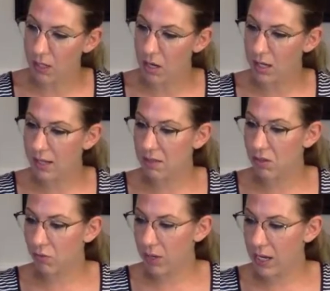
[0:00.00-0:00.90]
on in
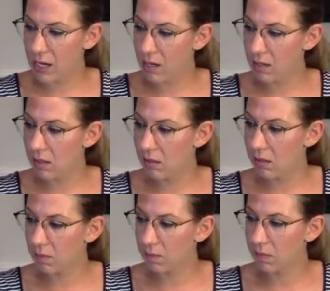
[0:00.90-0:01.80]
3,
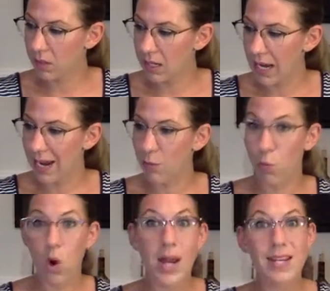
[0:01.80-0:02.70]
and
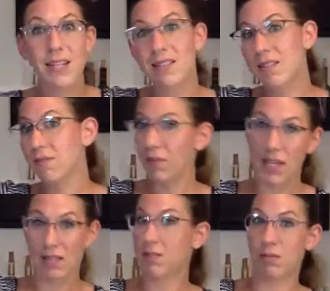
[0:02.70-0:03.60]
1
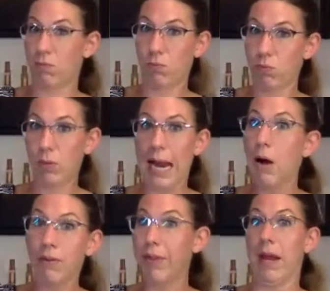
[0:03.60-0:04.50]
is
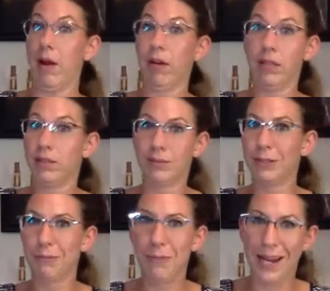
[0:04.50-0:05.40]
out there,
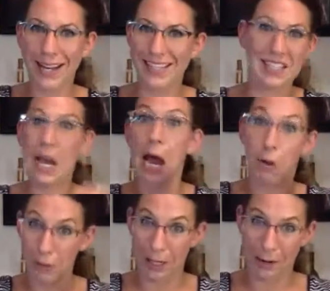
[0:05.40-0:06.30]
but it's
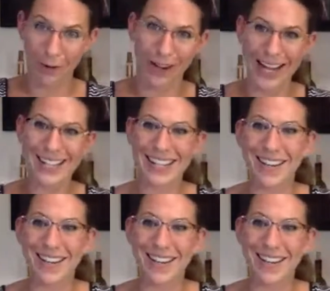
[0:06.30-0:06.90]
out there, right?